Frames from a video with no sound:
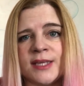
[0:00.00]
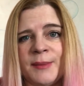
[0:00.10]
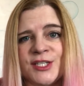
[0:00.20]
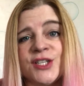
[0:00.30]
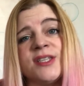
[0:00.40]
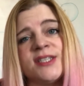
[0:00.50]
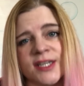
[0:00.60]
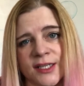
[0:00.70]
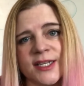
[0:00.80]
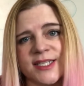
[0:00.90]
as I mentioned,
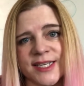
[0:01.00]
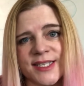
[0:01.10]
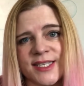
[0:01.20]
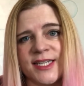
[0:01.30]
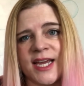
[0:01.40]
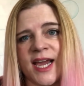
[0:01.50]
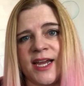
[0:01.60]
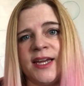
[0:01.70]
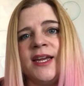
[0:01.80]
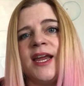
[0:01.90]
still exists
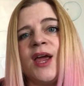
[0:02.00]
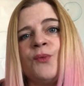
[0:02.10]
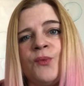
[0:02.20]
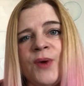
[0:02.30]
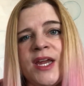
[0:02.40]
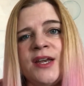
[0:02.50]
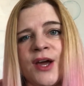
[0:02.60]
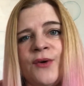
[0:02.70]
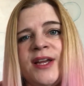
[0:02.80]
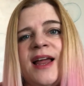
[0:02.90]
today, and we
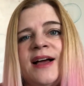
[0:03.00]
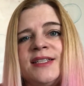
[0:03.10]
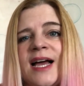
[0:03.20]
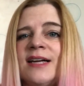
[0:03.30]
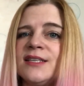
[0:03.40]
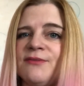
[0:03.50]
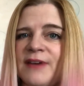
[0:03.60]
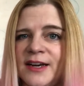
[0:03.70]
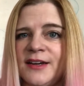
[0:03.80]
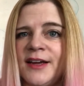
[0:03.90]
know it as
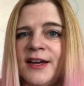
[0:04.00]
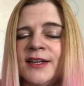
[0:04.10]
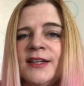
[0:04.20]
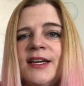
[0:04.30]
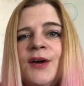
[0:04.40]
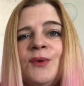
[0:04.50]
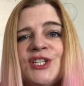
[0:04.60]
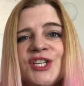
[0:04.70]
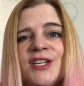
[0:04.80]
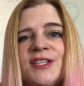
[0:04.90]
asafoetida,
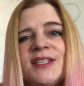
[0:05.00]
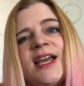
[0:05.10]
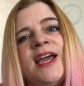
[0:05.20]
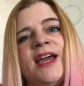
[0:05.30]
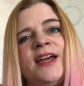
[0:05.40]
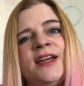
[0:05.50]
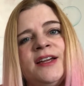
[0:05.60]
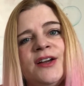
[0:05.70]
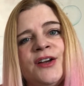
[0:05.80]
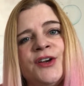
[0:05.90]
which is
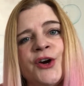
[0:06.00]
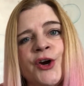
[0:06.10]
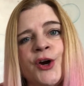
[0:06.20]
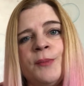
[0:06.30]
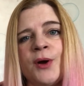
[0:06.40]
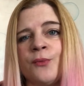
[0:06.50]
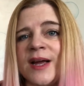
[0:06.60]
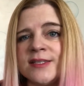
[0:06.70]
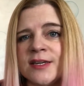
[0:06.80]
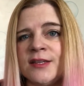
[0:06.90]
an herb, a
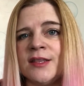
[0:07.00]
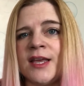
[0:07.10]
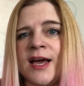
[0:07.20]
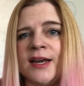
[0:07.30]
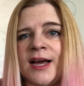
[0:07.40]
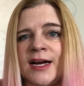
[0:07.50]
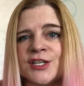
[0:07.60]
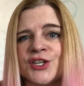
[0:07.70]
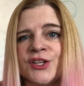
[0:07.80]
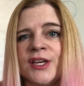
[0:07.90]
resin that
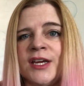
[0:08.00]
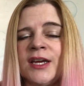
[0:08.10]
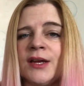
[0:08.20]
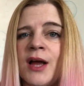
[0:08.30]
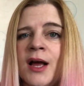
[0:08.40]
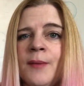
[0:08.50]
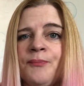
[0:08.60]
actually